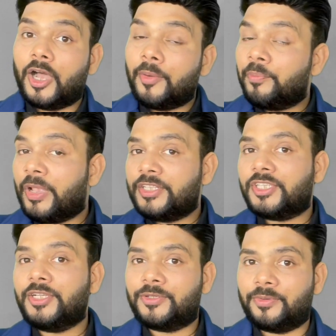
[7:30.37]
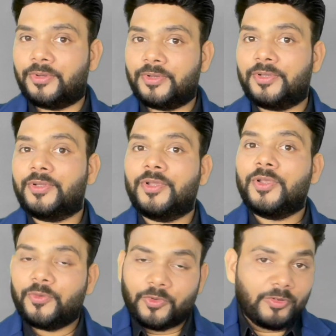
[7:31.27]
amazing tool.
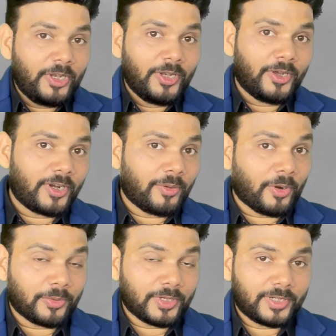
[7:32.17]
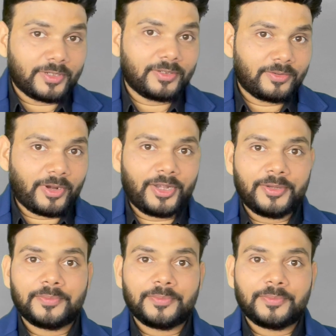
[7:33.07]
We will learn about it, right?